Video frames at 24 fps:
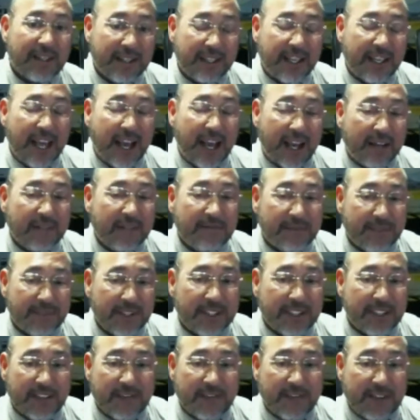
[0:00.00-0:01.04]
Yeah,
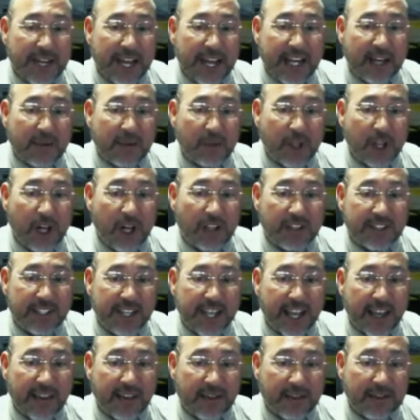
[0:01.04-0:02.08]
different animal
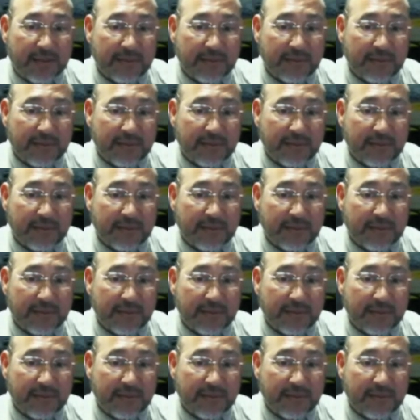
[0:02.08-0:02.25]
altogether.